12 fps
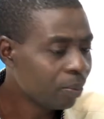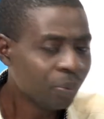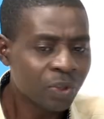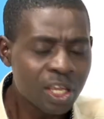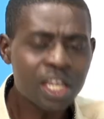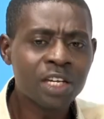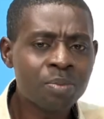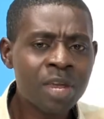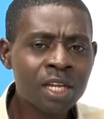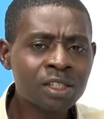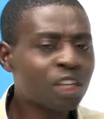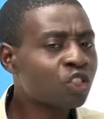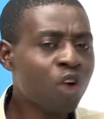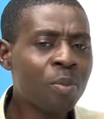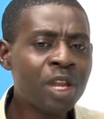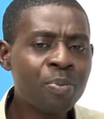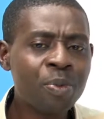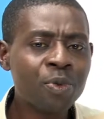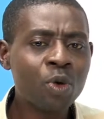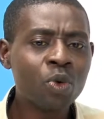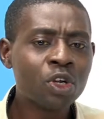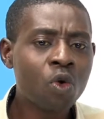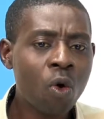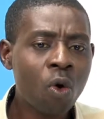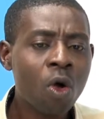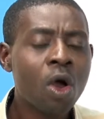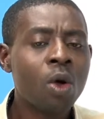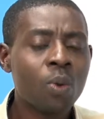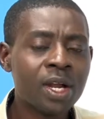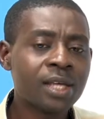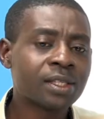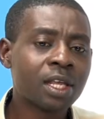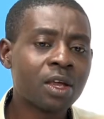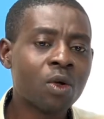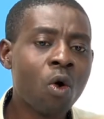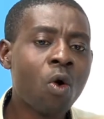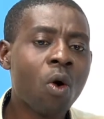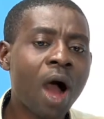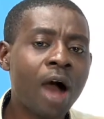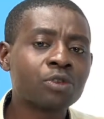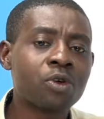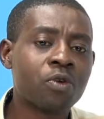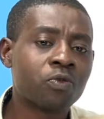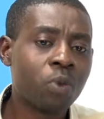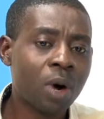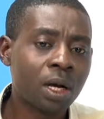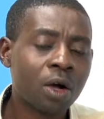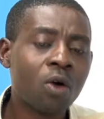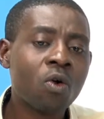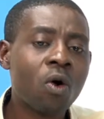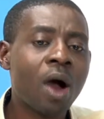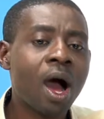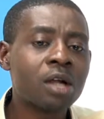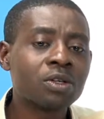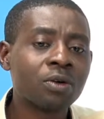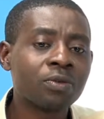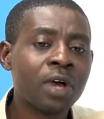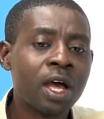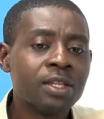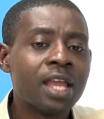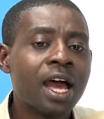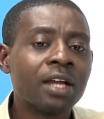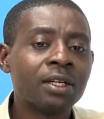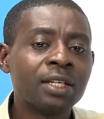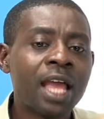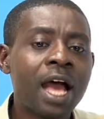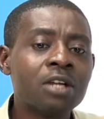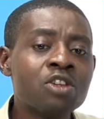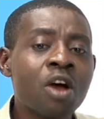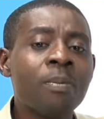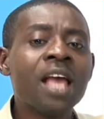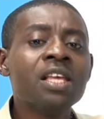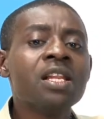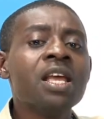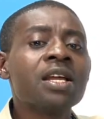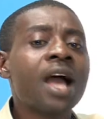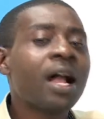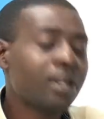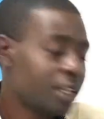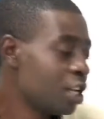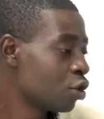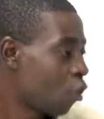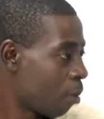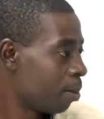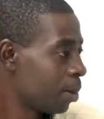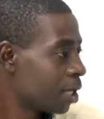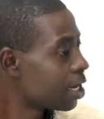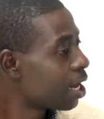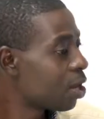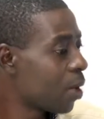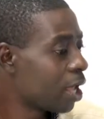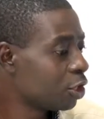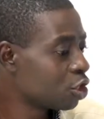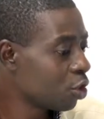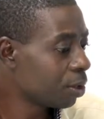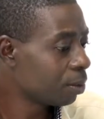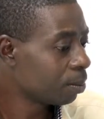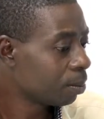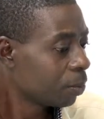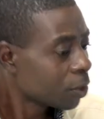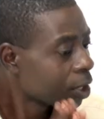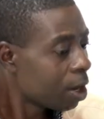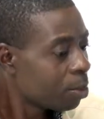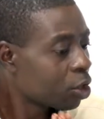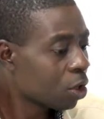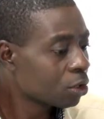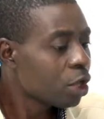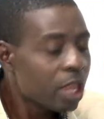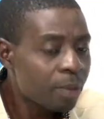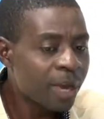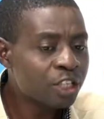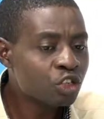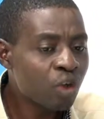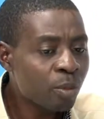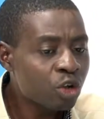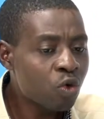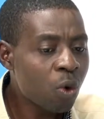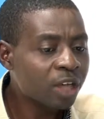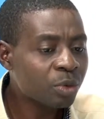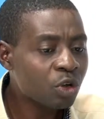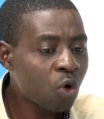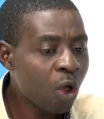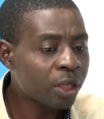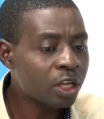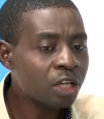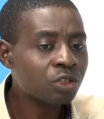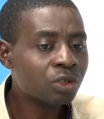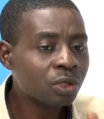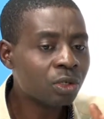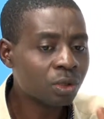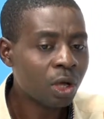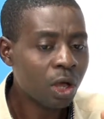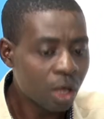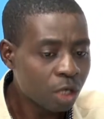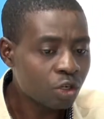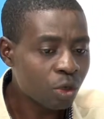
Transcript: it means so many people will go, when I say go out of work or go out of their normal illegal income that they were enjoying. Because imagine somebody who has been going into the into